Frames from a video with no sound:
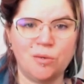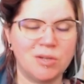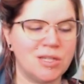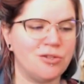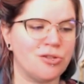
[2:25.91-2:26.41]
I
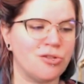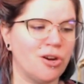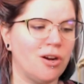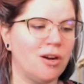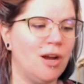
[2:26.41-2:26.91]
wasn't
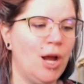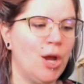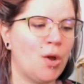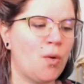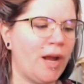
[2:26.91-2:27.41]
sure
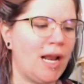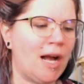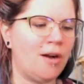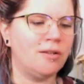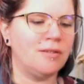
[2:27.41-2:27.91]
quite
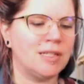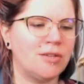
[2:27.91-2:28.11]
how it was